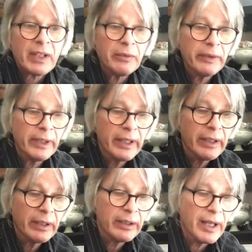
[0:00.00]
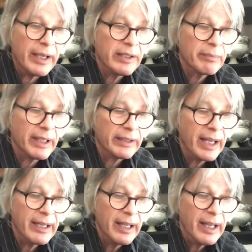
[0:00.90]
Really nice about
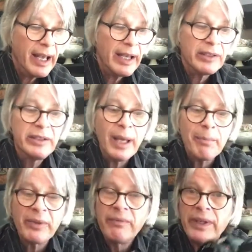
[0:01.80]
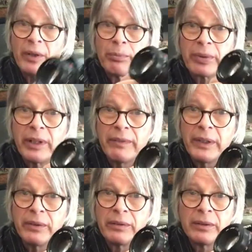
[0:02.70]
that. Has depth of field
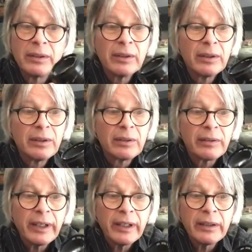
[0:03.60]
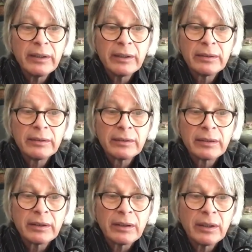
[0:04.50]
preview right here.
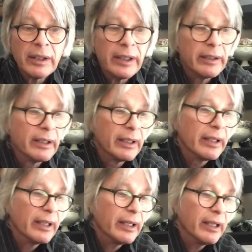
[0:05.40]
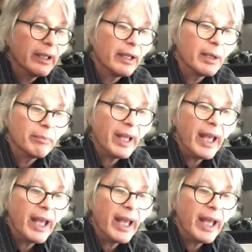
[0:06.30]
All right, I